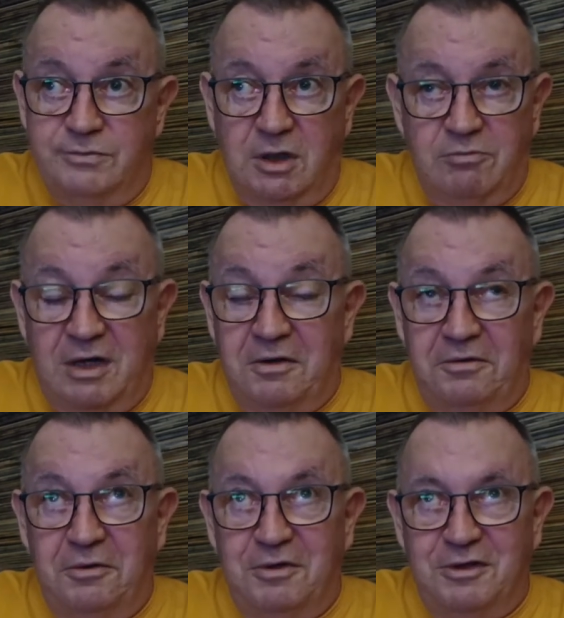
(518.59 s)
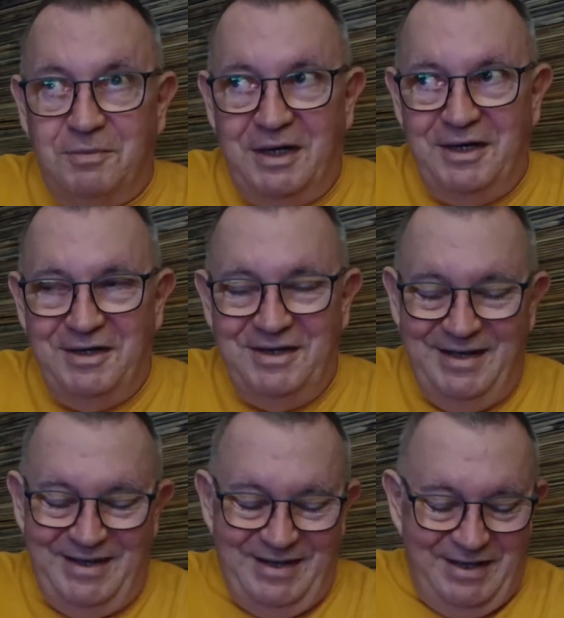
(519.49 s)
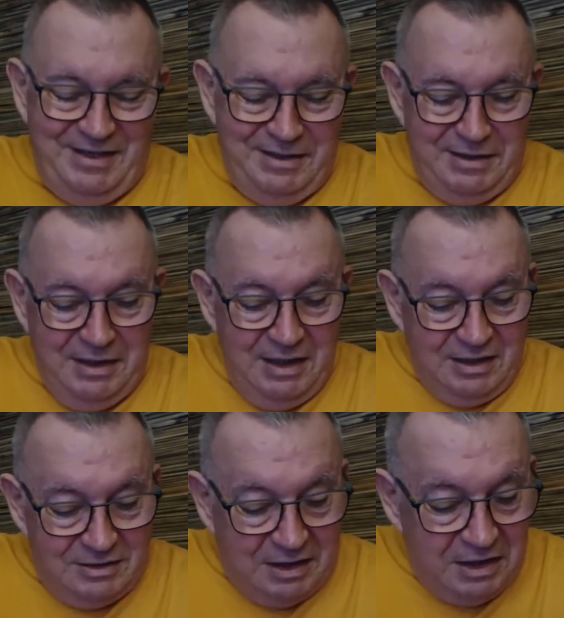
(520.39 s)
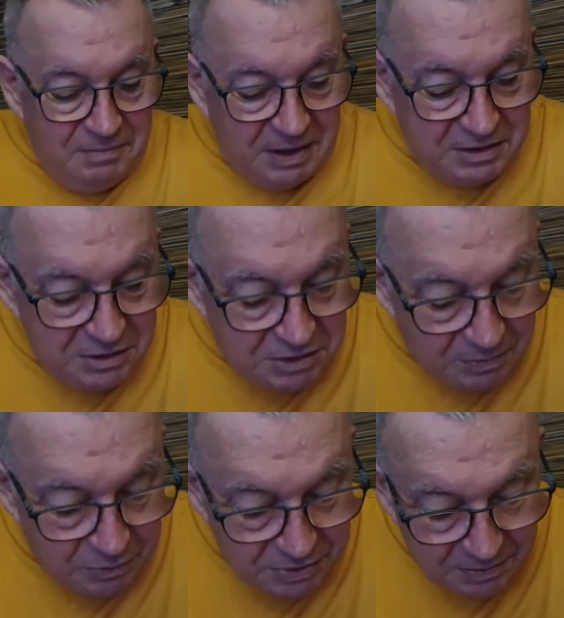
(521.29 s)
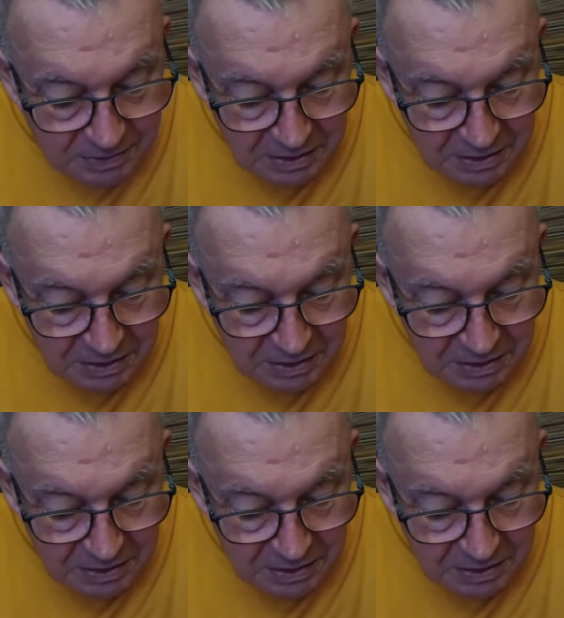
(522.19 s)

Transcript: I'm trying to do this in my head because I didn't make these numbers up.